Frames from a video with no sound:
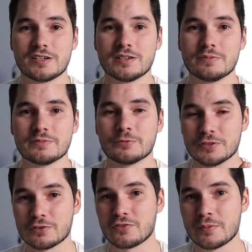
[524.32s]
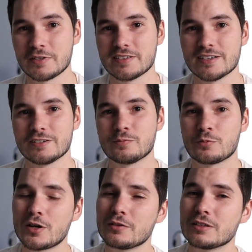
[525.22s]
time with your family that you
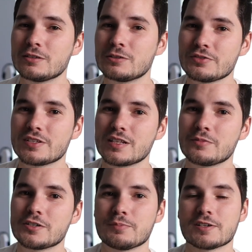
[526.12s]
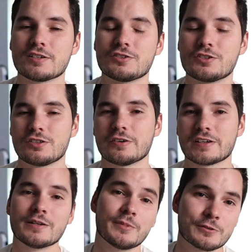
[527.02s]
probably don't see that much because you're
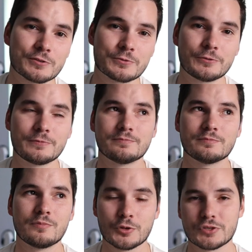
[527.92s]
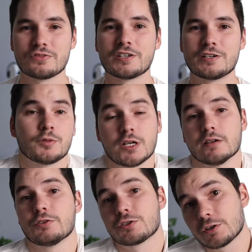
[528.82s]
stuck in medical school most of the year. But
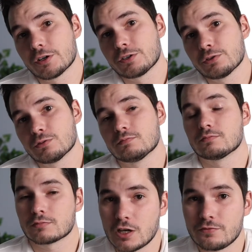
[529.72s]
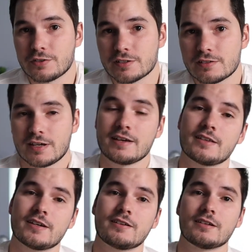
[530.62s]
yeah, you start year two confident, and
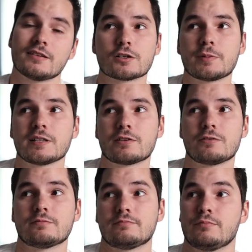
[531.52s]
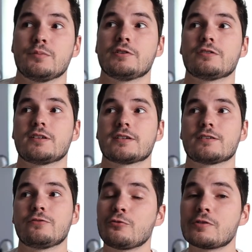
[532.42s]
then little by little, maybe you're
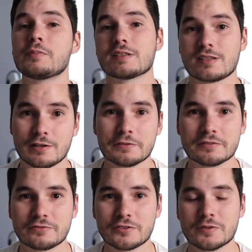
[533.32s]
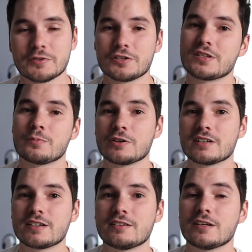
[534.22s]
like 4 months out from your step one
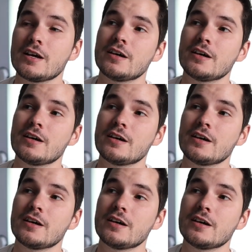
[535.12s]
date,